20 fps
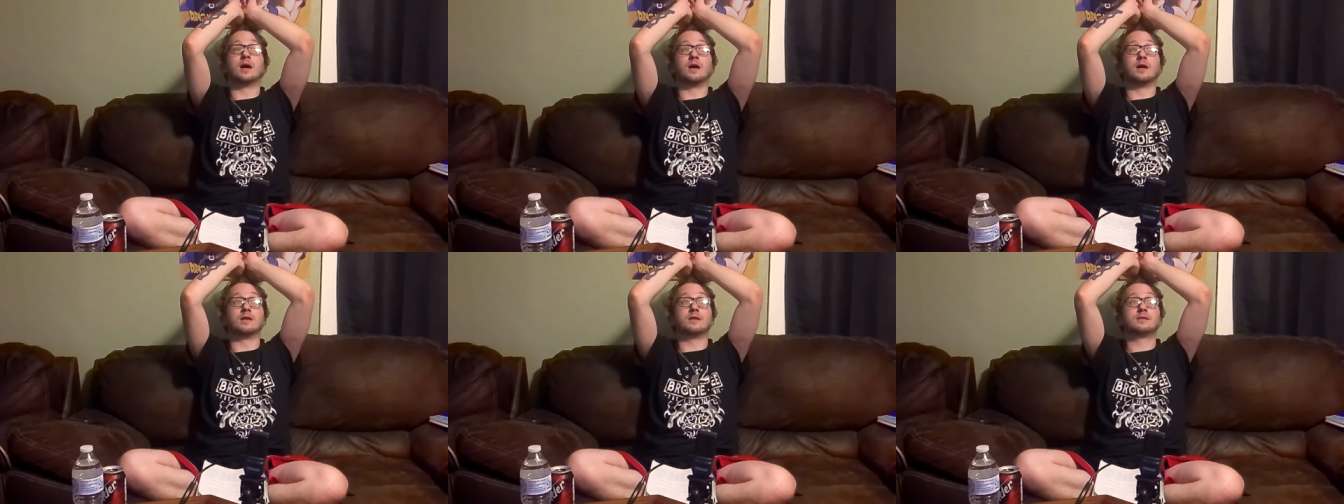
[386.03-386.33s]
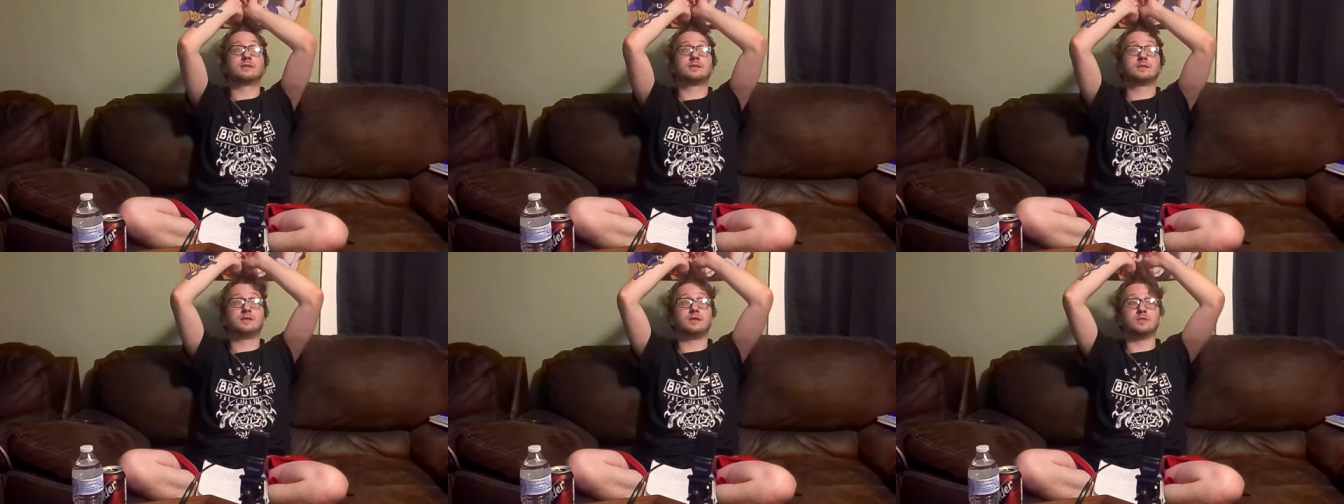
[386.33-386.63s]

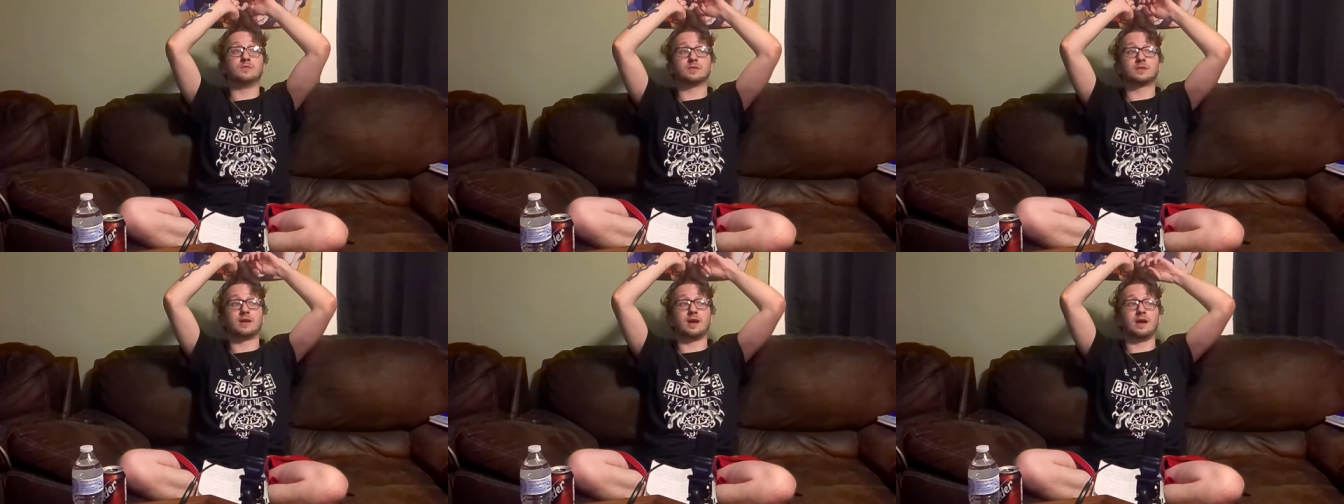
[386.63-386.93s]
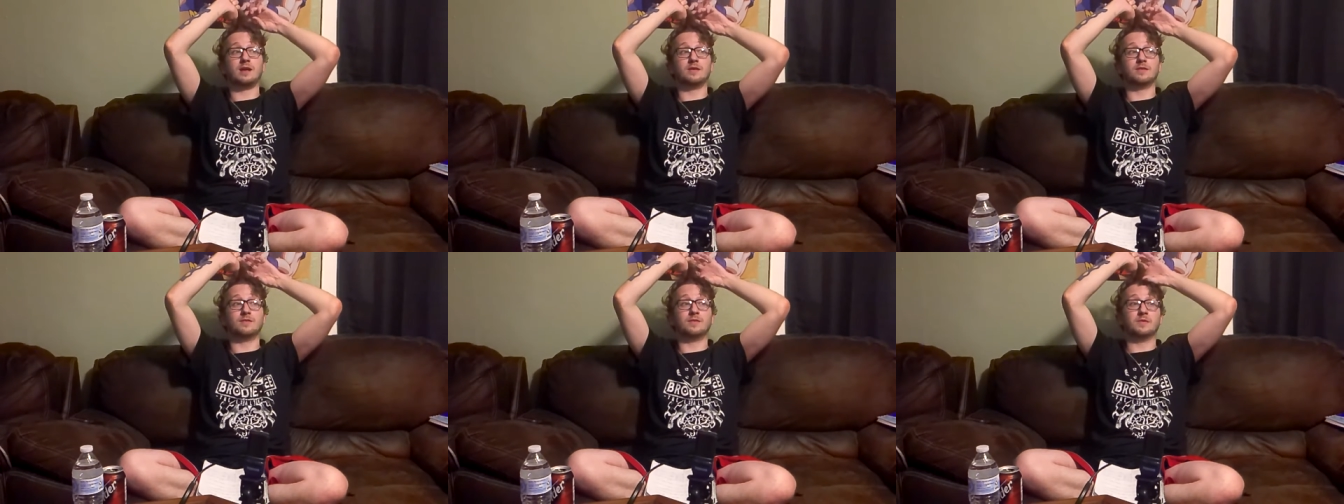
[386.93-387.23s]
honestly, it was
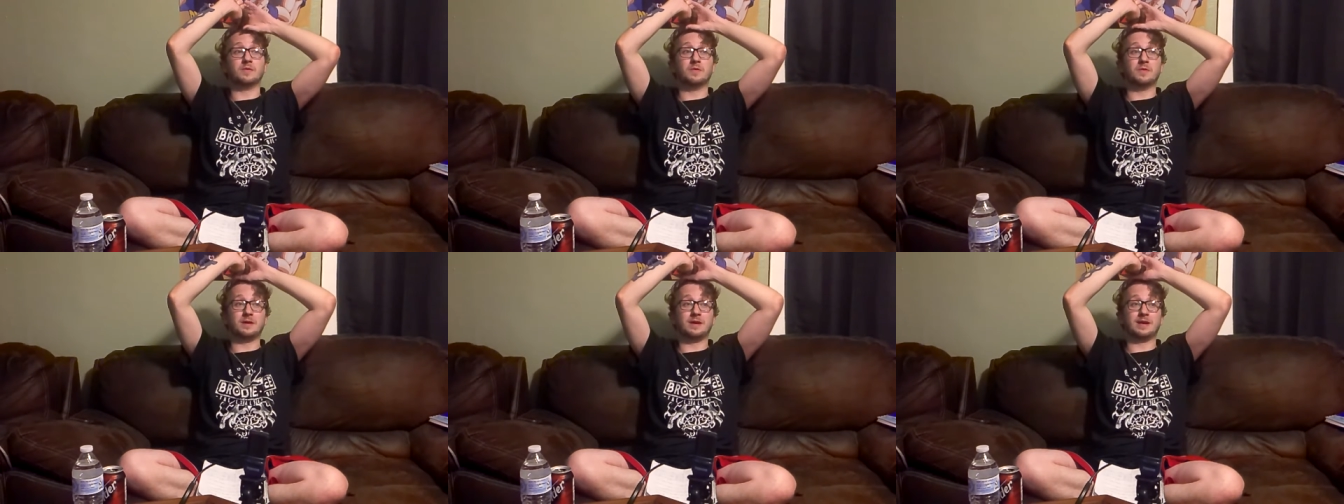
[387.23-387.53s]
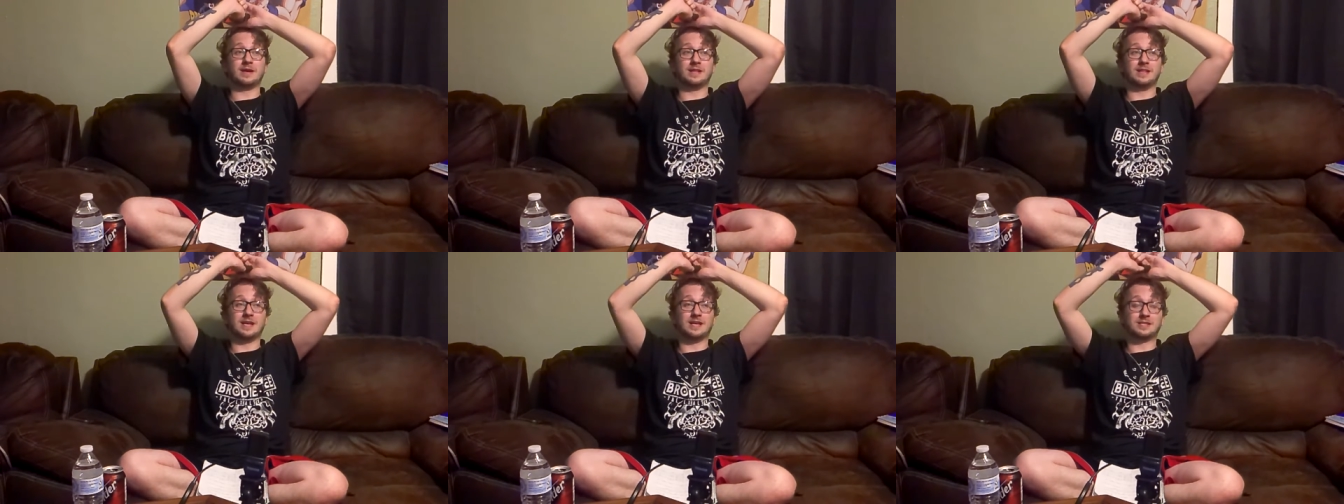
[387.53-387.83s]
kind of
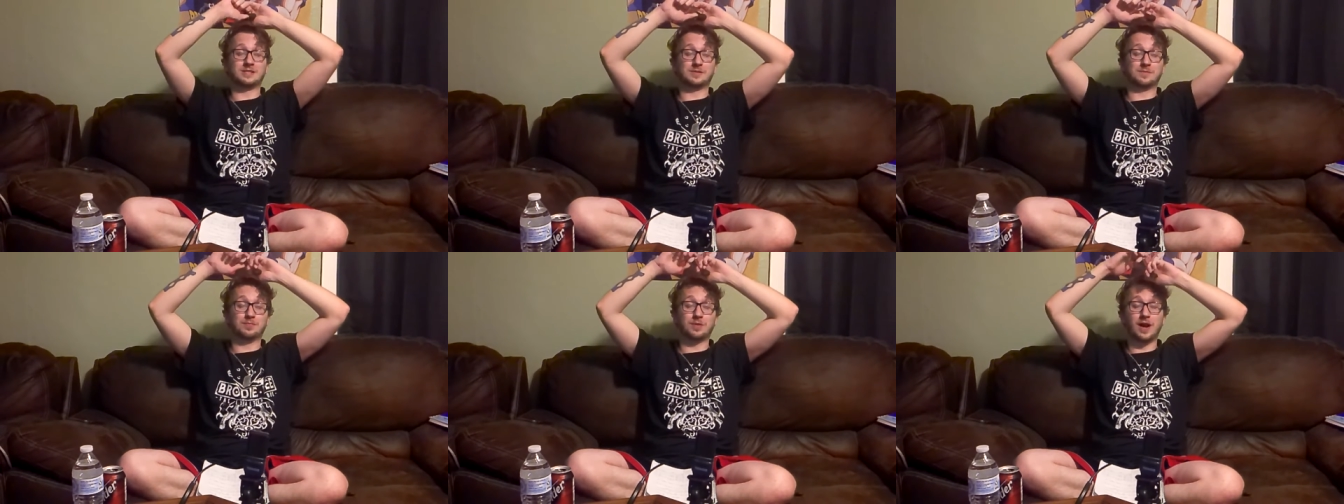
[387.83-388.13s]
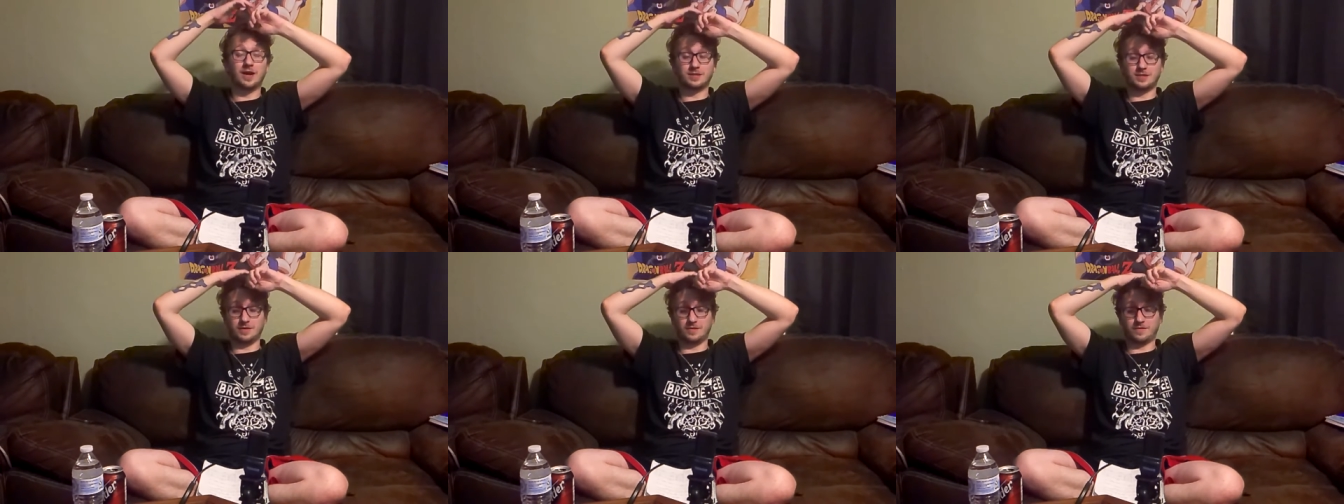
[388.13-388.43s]
annoying, and that's
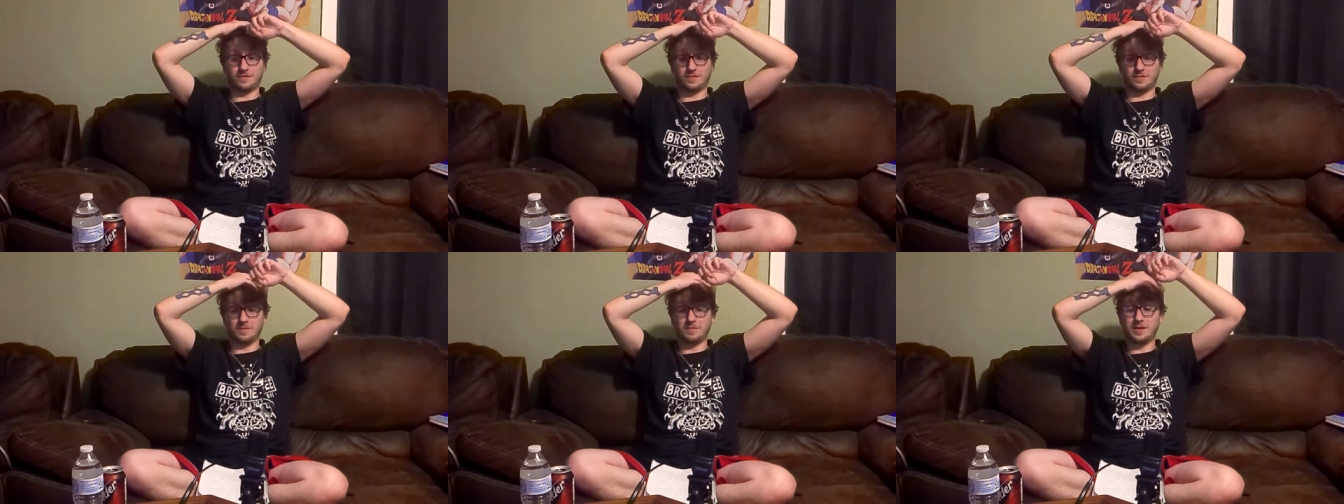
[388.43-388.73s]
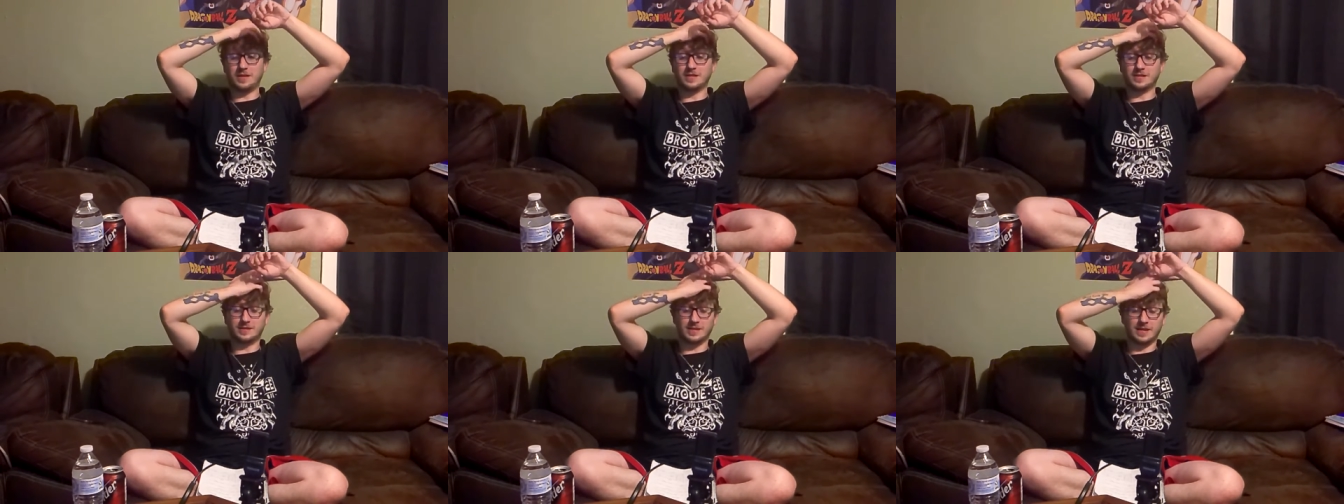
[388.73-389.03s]
surprising for
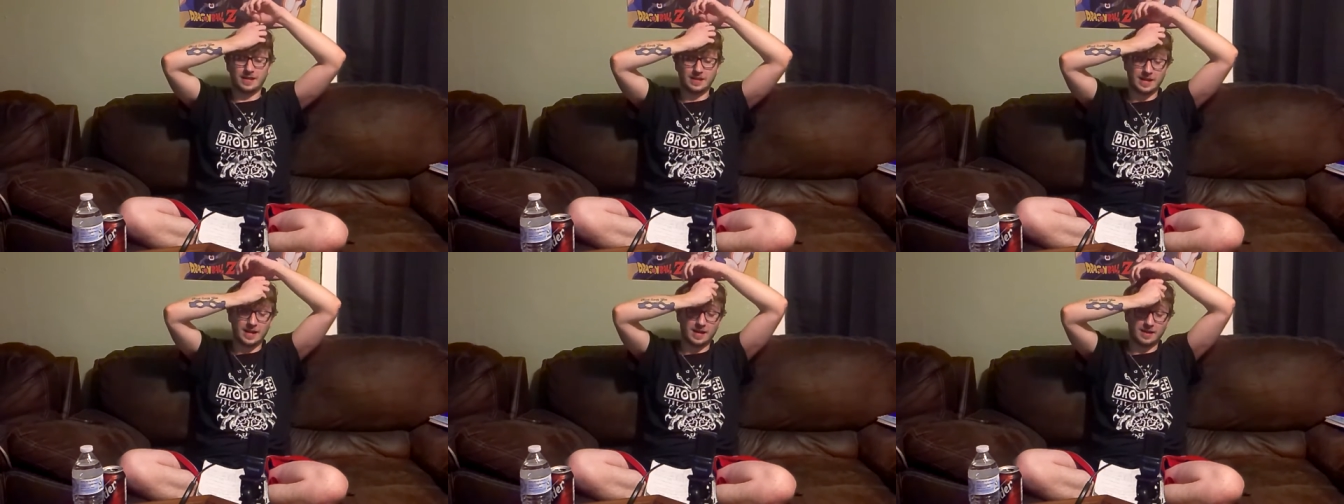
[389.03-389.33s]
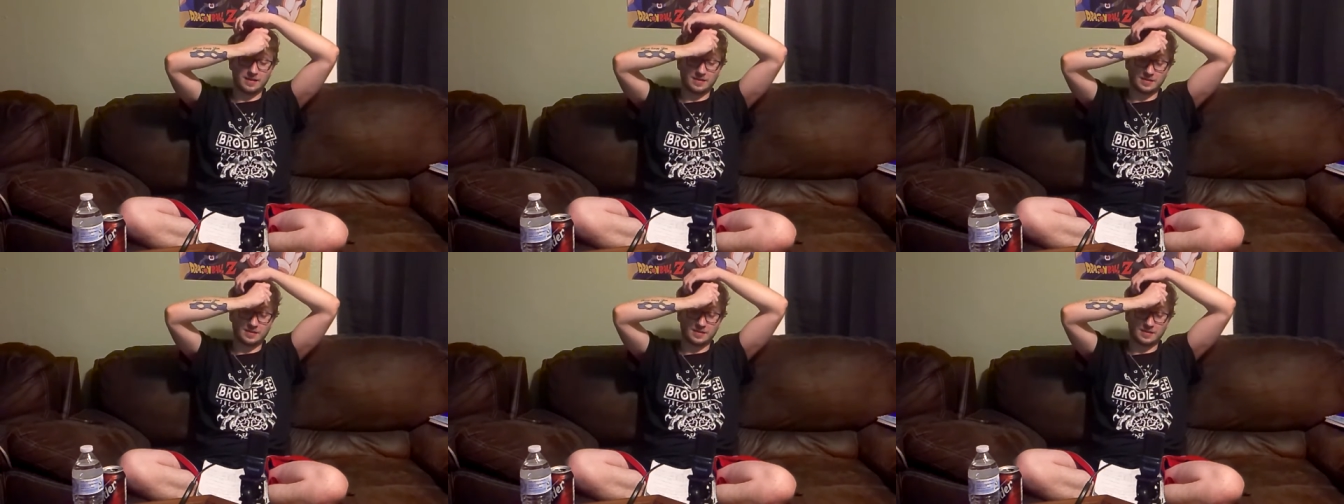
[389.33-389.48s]
me to say that,